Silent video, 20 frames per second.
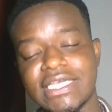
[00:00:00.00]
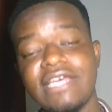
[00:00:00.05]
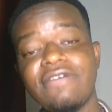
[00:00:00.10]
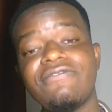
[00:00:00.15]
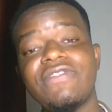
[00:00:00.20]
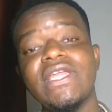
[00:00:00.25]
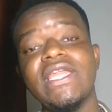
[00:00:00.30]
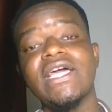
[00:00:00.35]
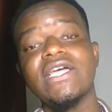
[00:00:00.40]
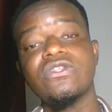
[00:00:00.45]
If
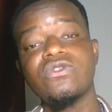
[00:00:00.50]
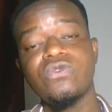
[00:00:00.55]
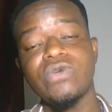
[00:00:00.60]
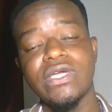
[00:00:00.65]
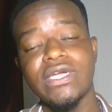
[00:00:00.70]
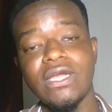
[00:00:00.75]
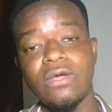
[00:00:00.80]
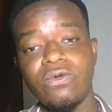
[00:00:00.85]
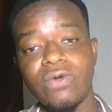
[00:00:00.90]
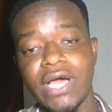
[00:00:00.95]
the next week
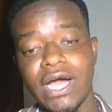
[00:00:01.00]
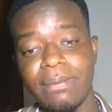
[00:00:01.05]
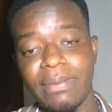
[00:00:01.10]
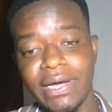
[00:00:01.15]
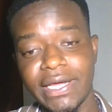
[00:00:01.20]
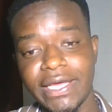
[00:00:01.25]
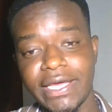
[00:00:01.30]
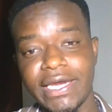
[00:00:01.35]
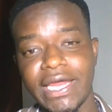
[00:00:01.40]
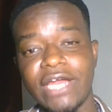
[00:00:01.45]
now you come
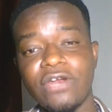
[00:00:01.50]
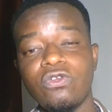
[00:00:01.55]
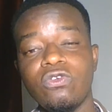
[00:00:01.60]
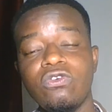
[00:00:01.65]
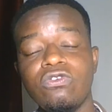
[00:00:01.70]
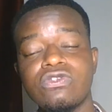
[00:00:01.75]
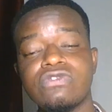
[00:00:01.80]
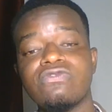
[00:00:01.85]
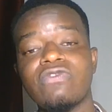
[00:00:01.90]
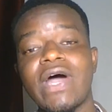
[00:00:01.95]
again and you
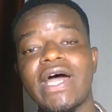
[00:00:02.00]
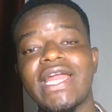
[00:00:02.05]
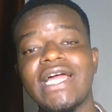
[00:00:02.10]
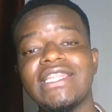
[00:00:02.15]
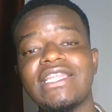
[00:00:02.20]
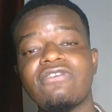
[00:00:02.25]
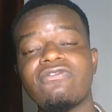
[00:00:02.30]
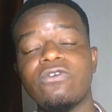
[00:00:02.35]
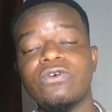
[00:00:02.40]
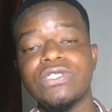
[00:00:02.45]
lose
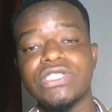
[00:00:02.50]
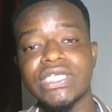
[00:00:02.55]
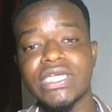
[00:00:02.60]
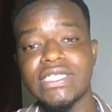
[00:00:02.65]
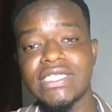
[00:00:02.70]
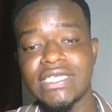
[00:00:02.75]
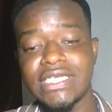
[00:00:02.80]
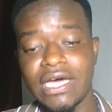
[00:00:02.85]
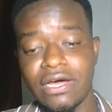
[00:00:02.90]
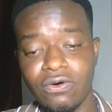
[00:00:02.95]
another four
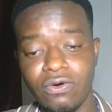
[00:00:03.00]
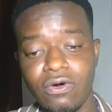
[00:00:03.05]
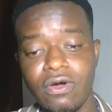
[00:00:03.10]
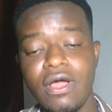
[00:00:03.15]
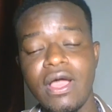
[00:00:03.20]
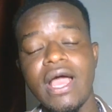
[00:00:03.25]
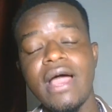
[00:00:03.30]
trades in a row,